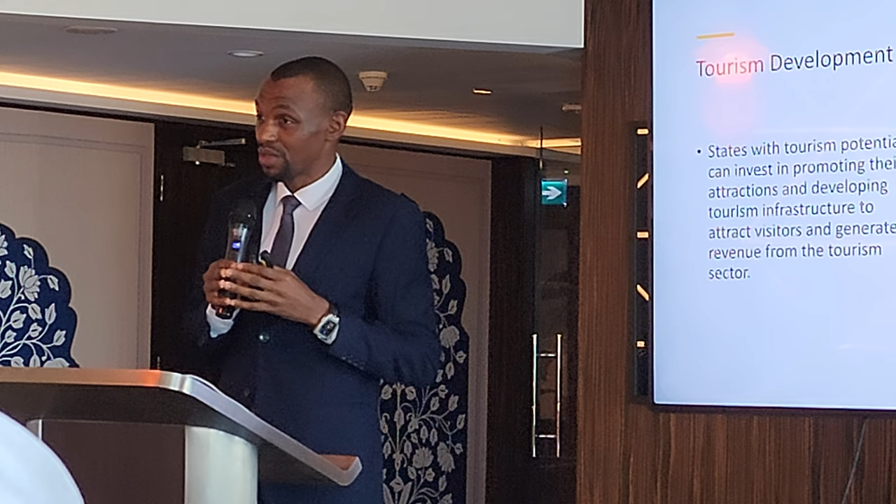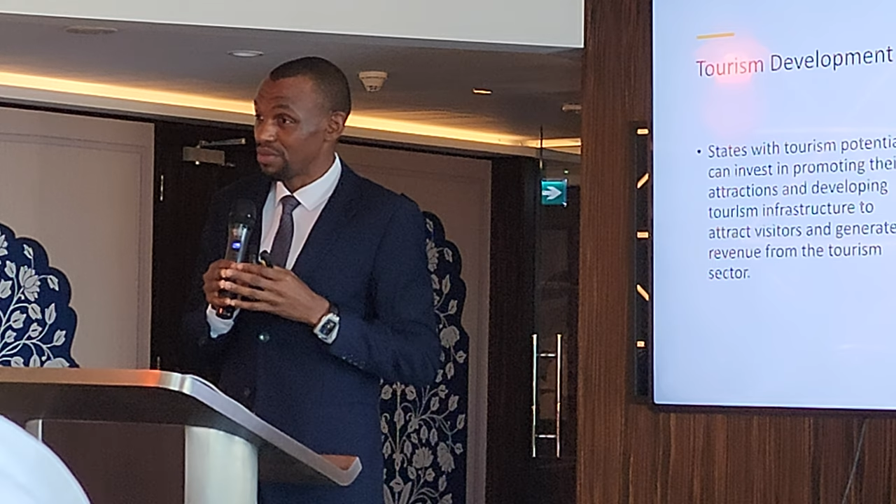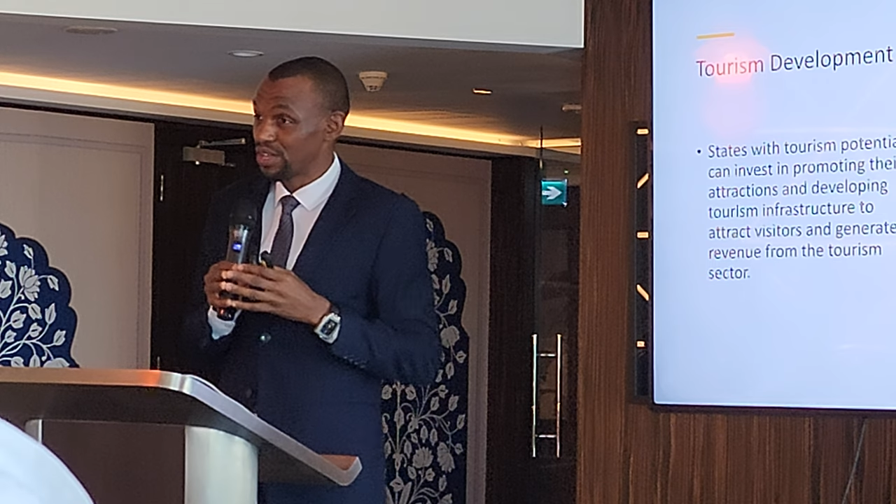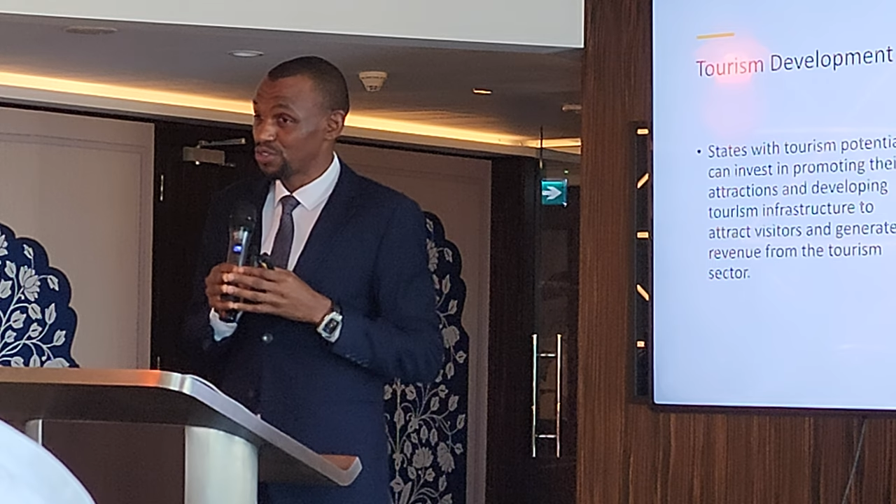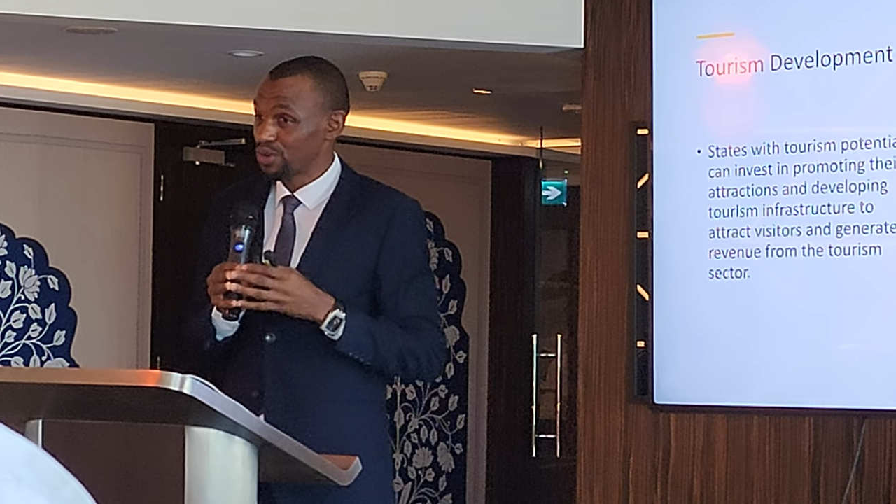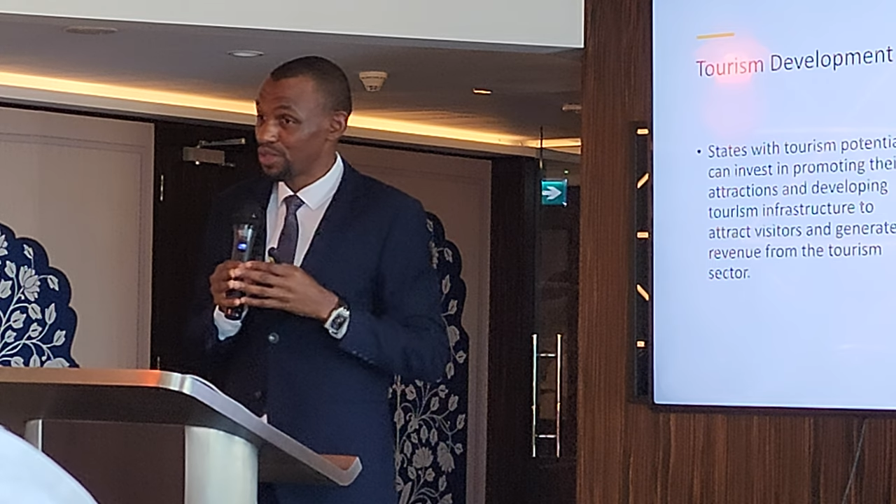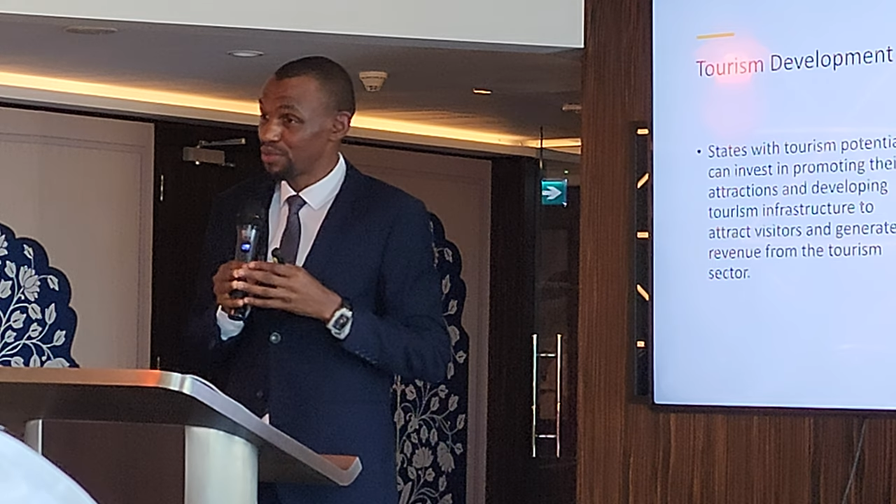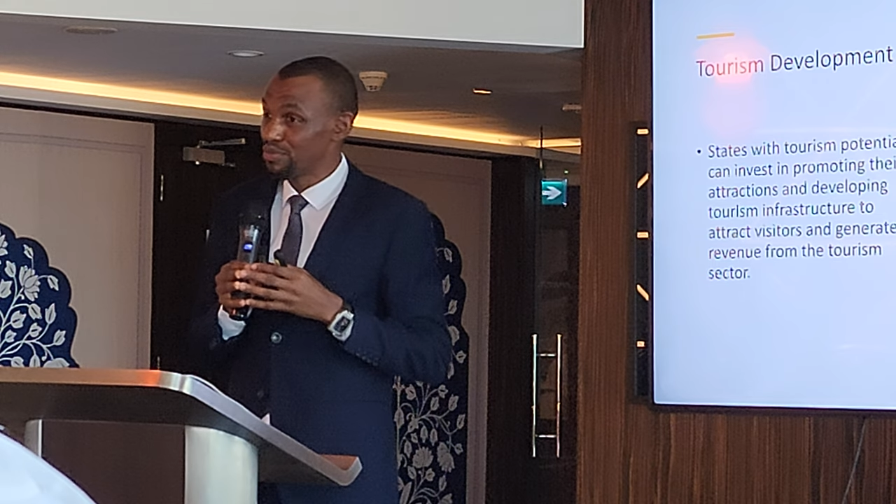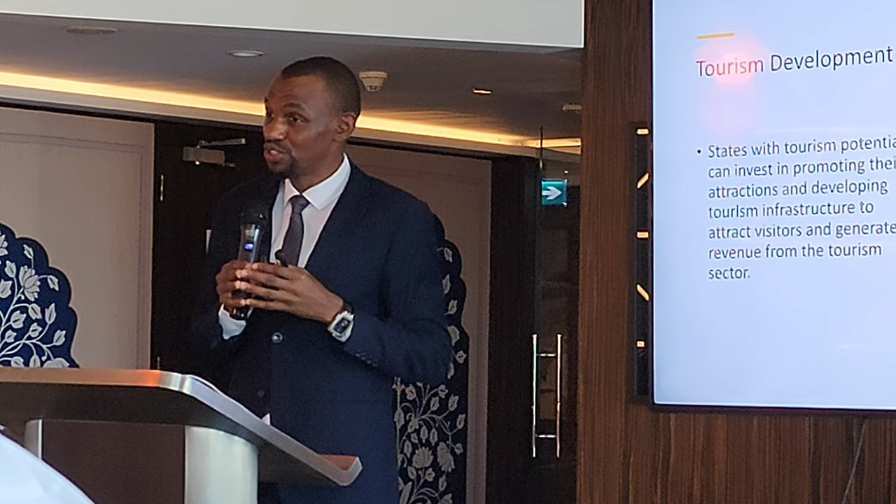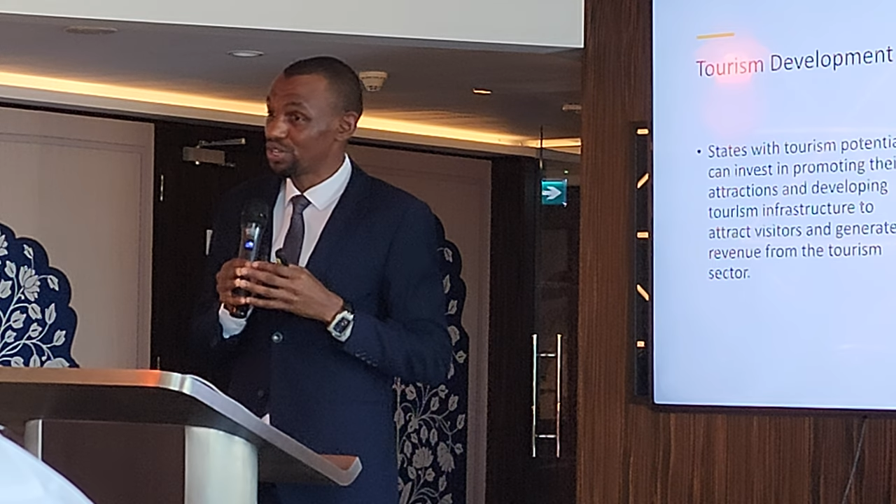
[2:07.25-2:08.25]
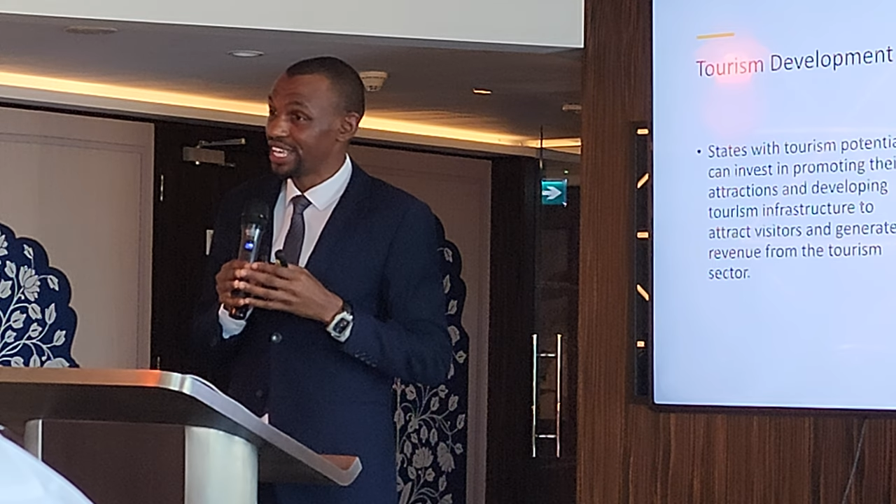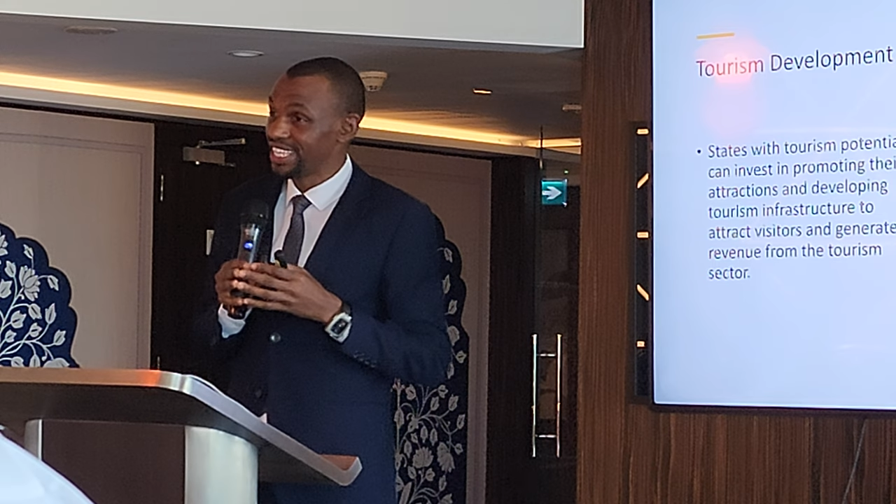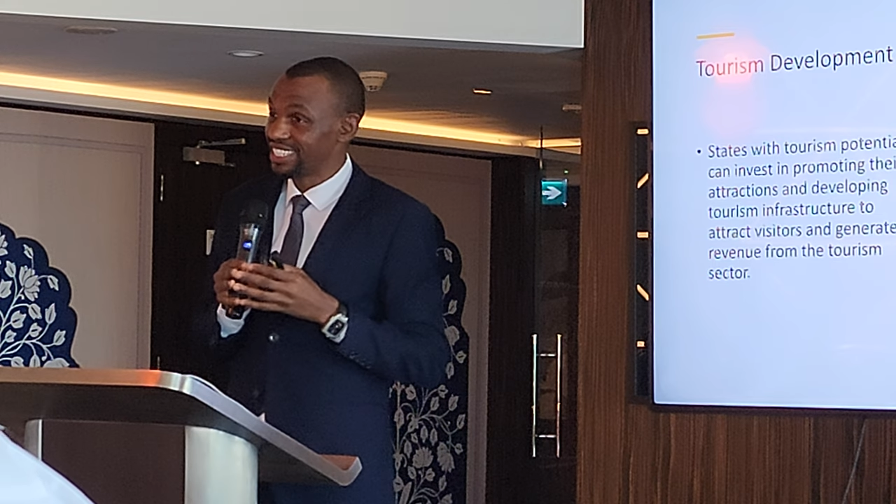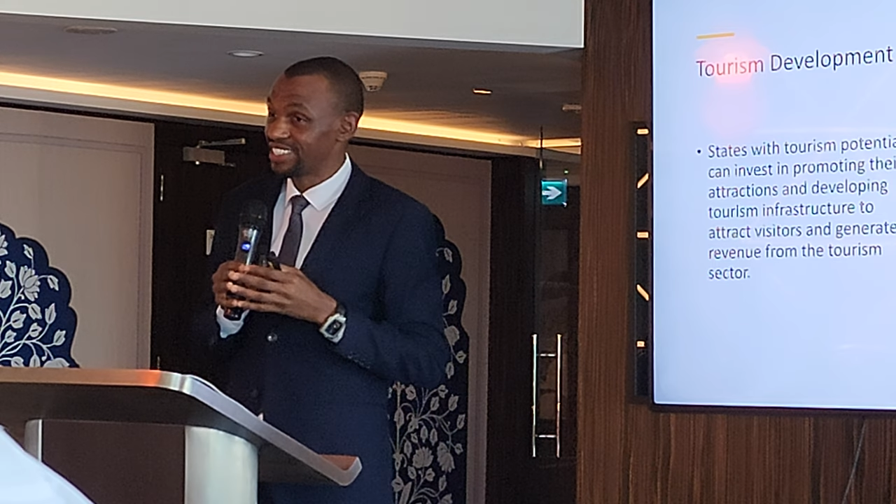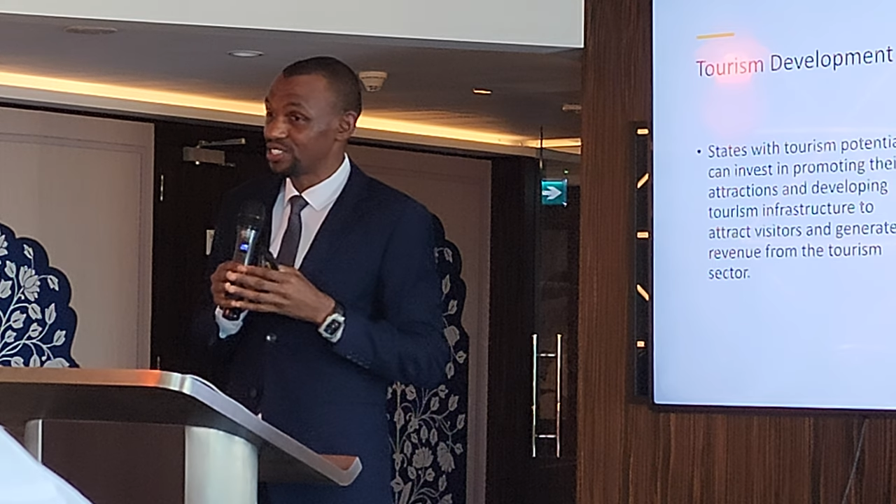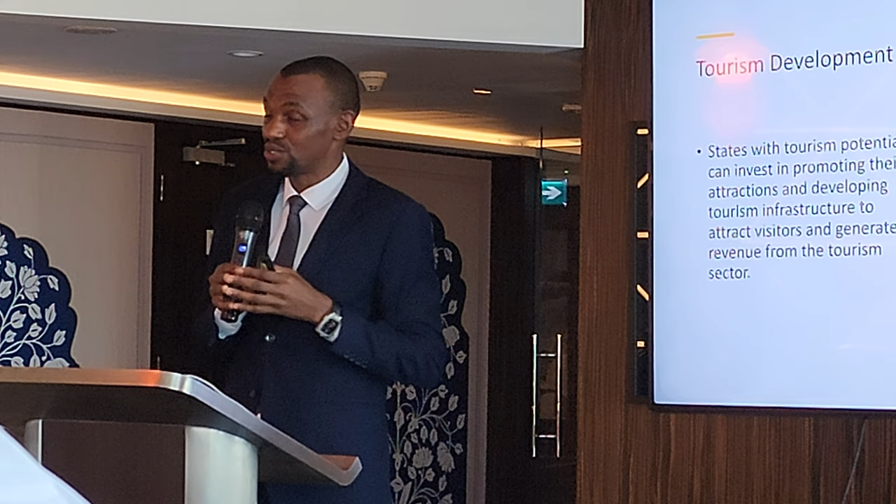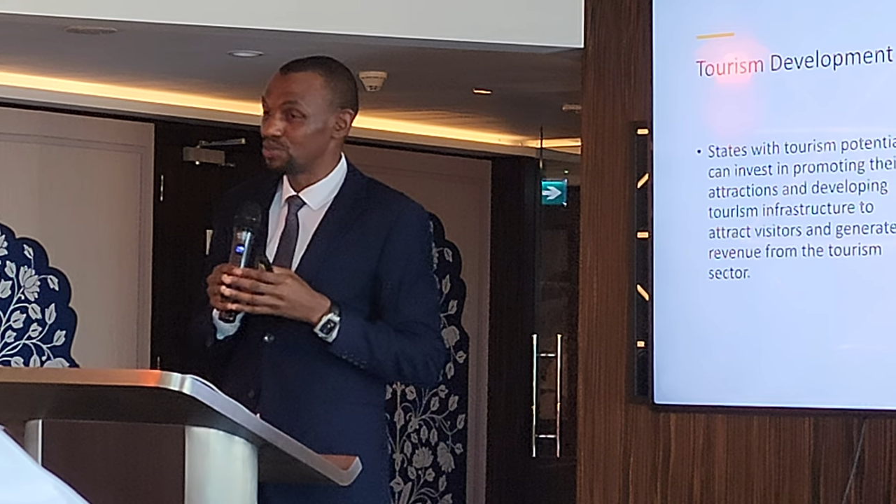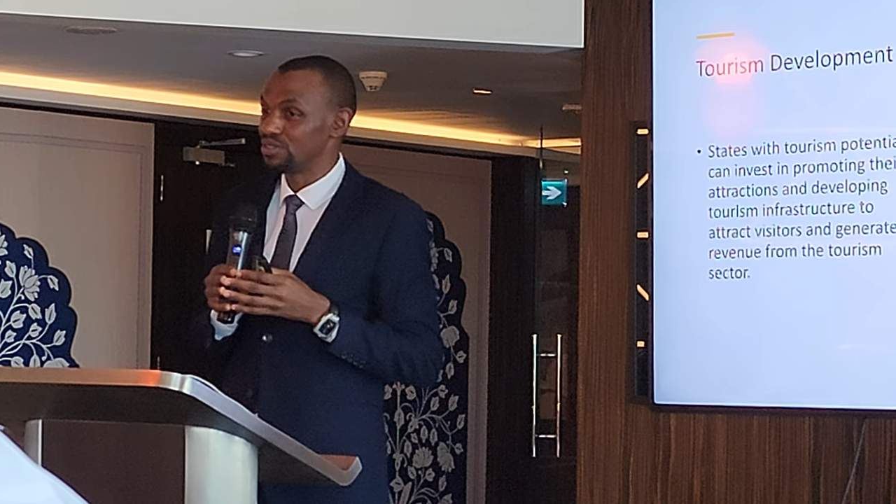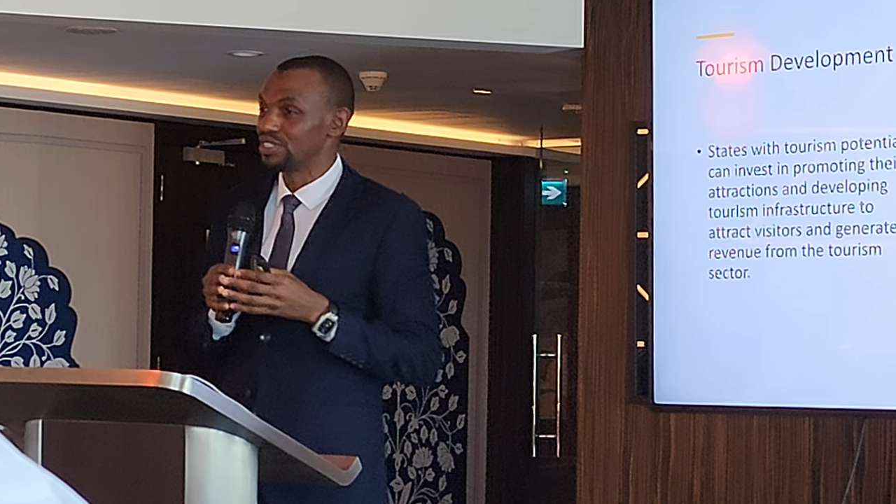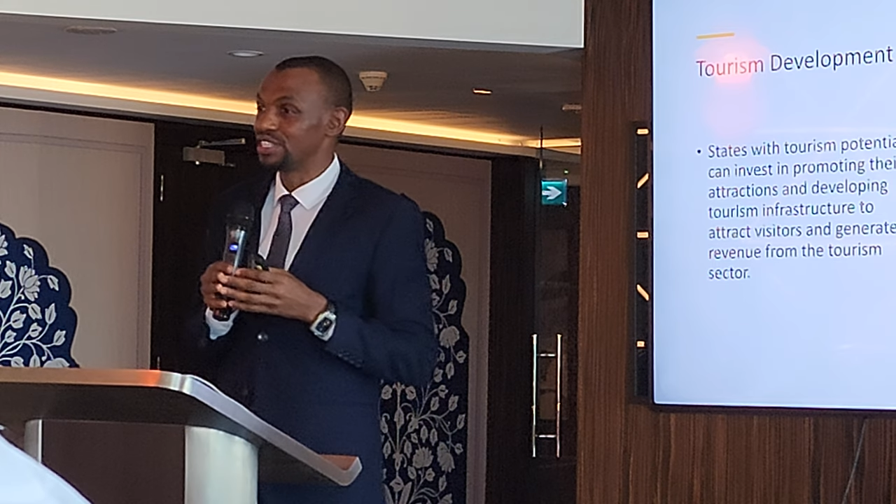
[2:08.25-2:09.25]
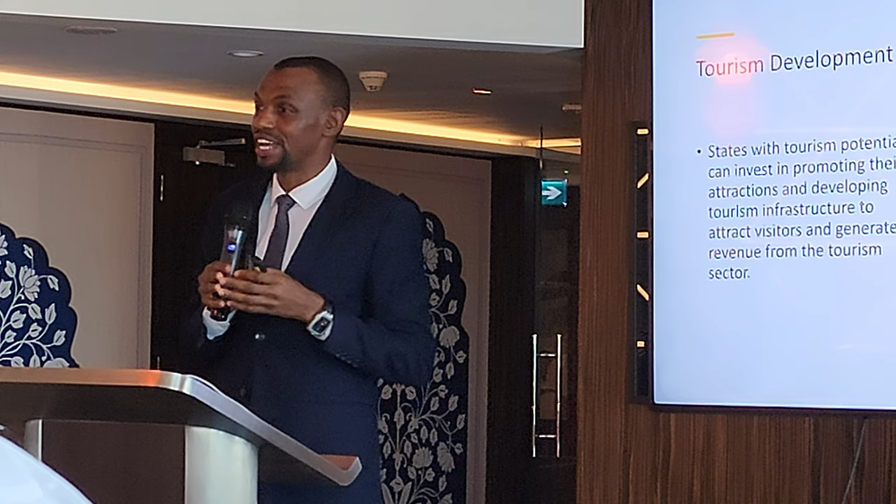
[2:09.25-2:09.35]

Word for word: Because one of the major hindrance to